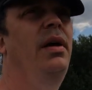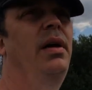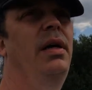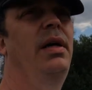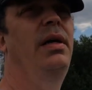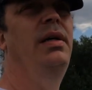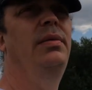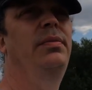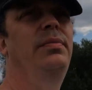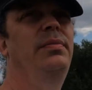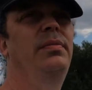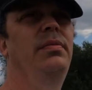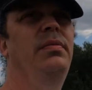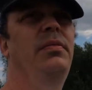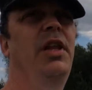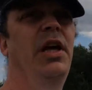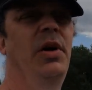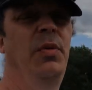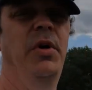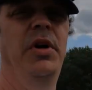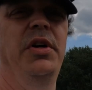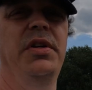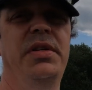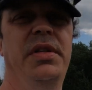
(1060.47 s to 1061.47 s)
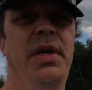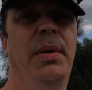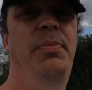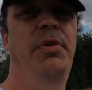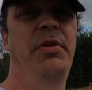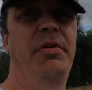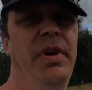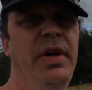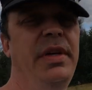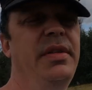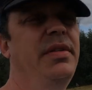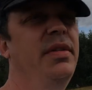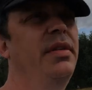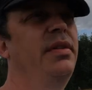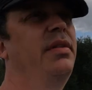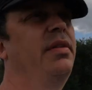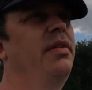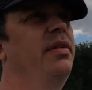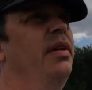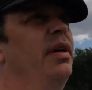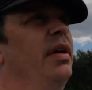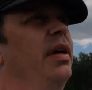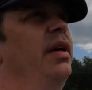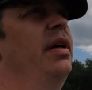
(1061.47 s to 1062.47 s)
um, they were
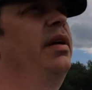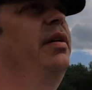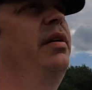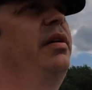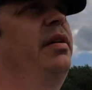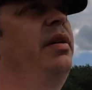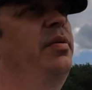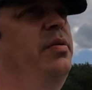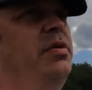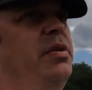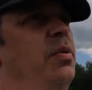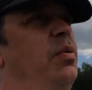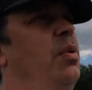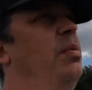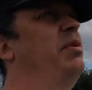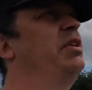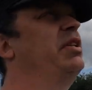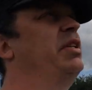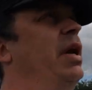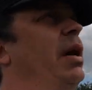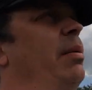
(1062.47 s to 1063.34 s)
separated uh, there was the women's